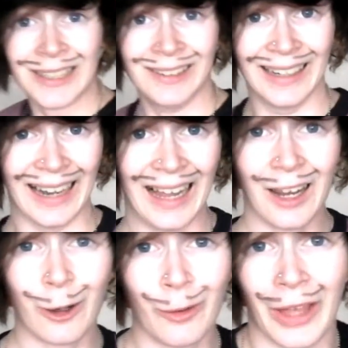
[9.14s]
Well,
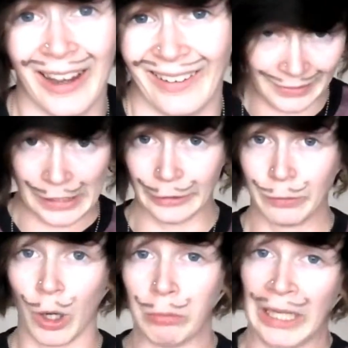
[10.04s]
hello there. Now, you
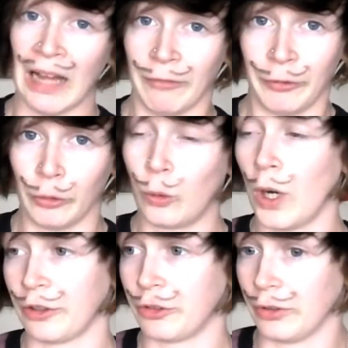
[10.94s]
probably have a few
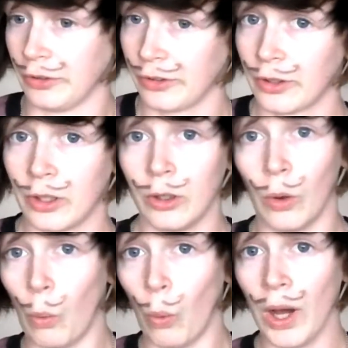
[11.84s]
questions.
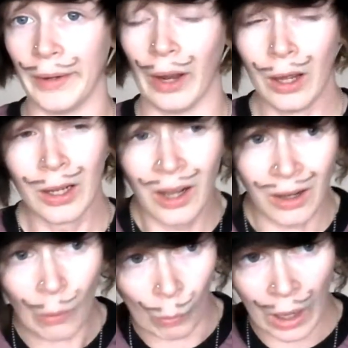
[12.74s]
One,
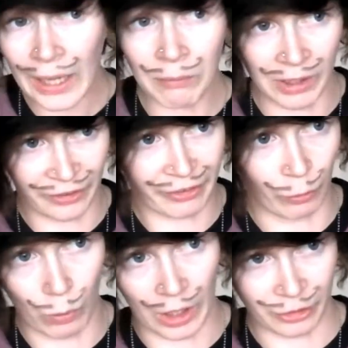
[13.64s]
why am I still
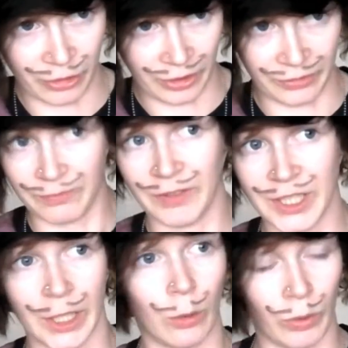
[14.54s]
watching this
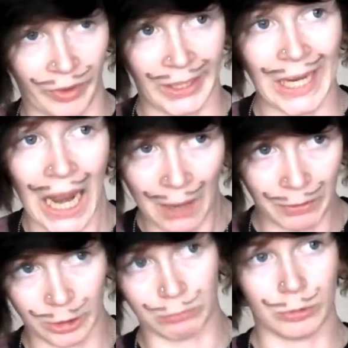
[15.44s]
video with a cap
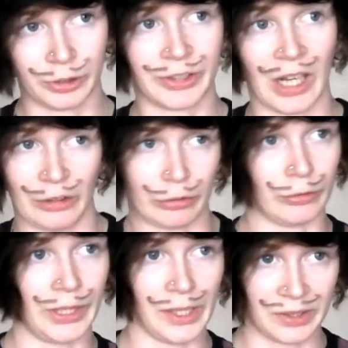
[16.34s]
and a mustache
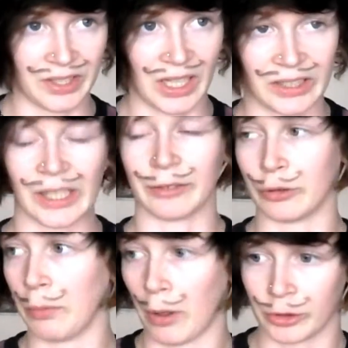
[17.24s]
on the internet
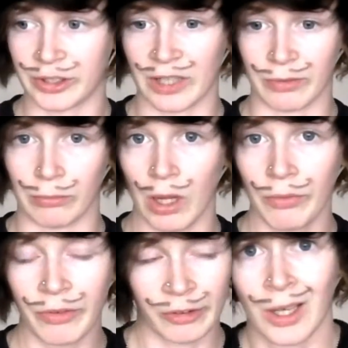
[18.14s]
after about 7
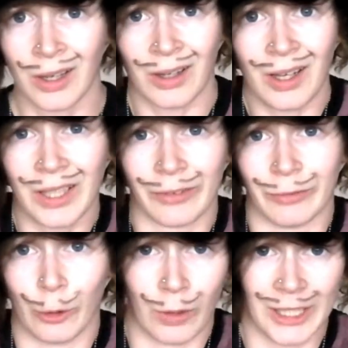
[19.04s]
months? I have
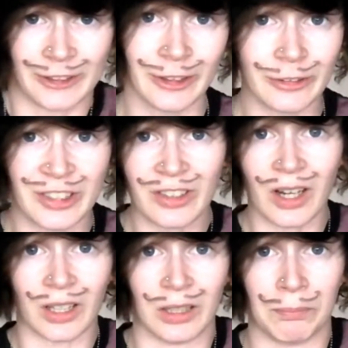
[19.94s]
no idea, it's
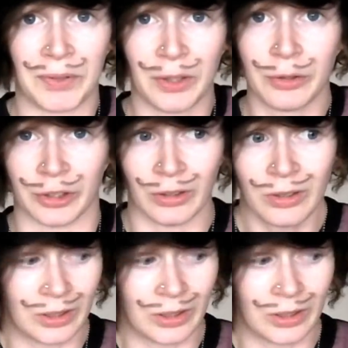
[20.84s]
your computer.